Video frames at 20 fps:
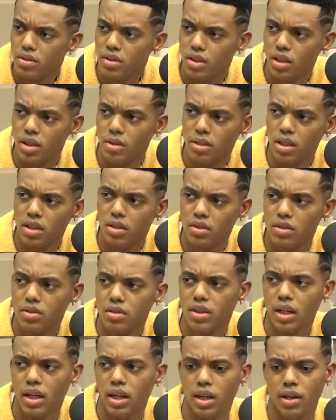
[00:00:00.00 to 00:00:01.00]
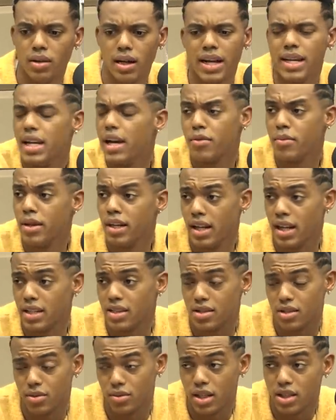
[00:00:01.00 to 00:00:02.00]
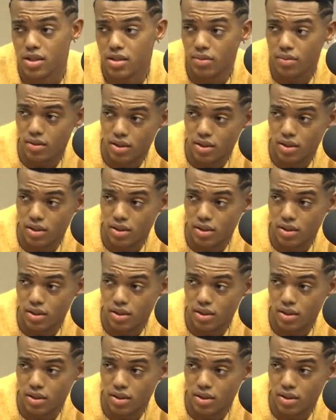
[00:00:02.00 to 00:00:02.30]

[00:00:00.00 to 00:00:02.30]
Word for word: You know what I mean? Uh, I've never been in that situation.